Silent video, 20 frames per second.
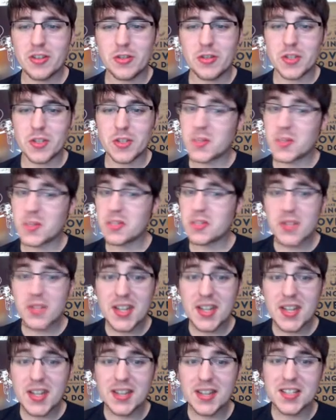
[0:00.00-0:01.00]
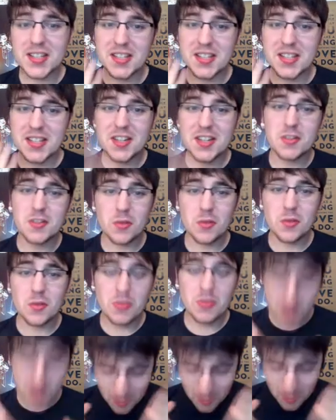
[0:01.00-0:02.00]
which is ridiculous, because Gears of War 3
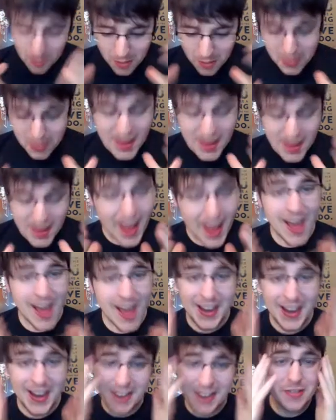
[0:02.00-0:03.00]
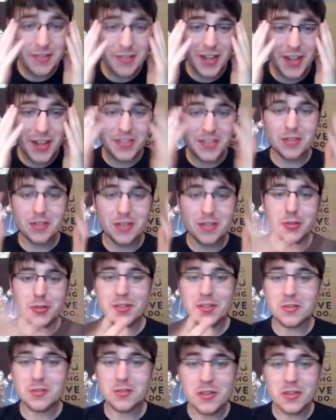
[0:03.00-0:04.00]
promoted the heck out of those executions.
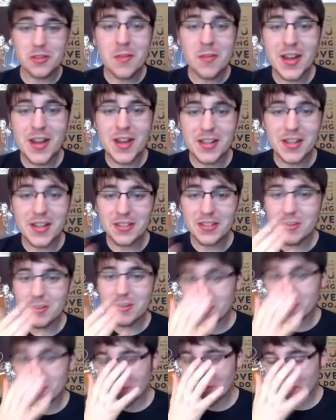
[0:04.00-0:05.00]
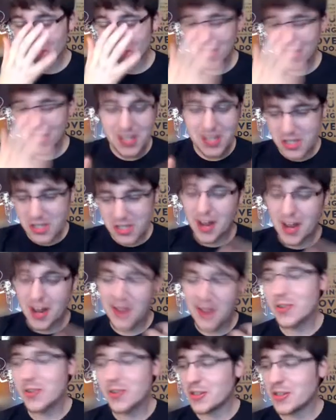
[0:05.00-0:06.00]
There's so many executions with each gun, you
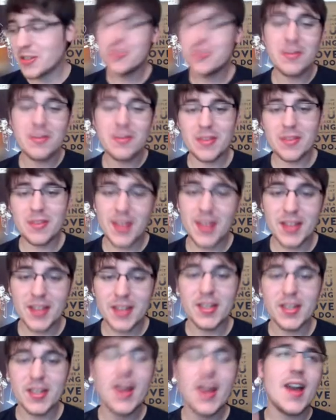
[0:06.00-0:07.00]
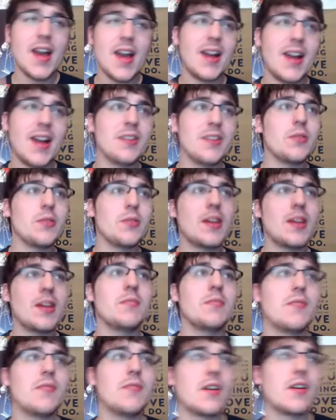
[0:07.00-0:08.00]
can do different things, and I do think it would be
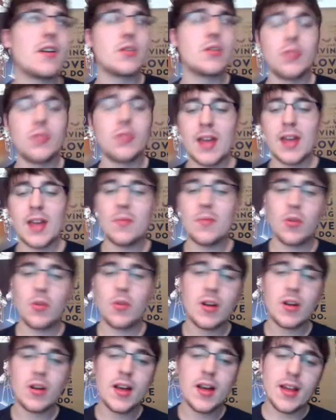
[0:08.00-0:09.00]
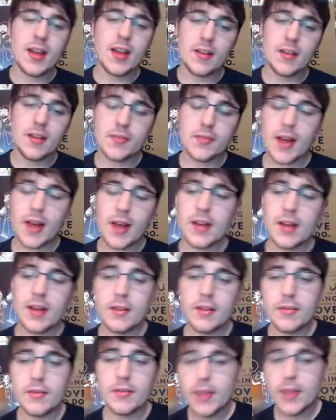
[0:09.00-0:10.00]
very cool, K-More, if kind
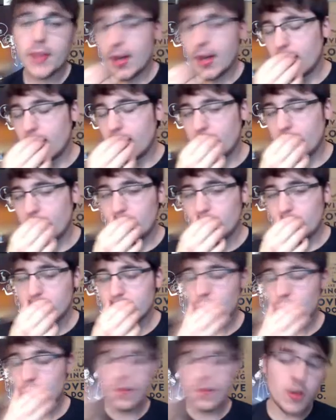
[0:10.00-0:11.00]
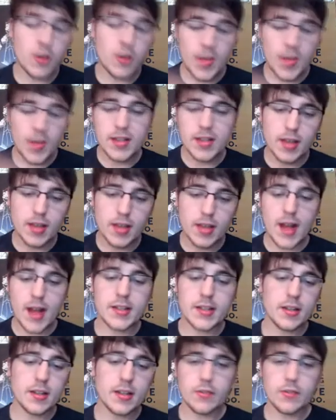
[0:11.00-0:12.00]
of, sort of going back to the
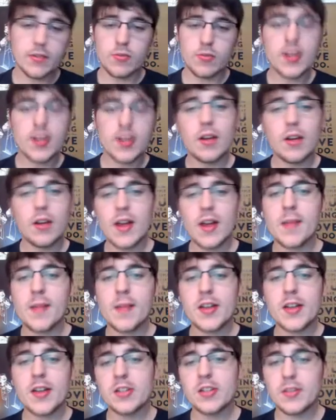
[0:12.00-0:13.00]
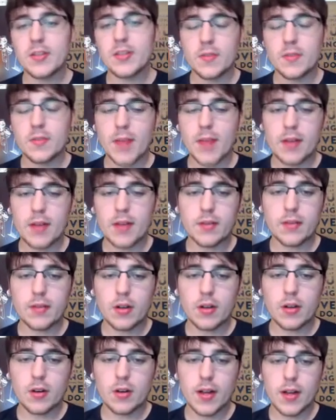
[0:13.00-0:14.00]
idea of reload animations for Battlefield
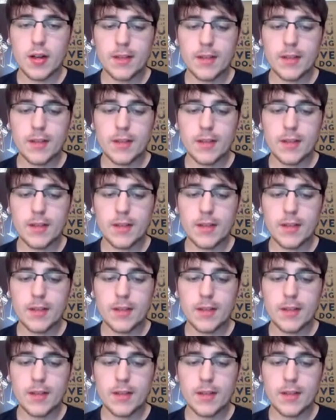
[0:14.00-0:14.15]
Hardline,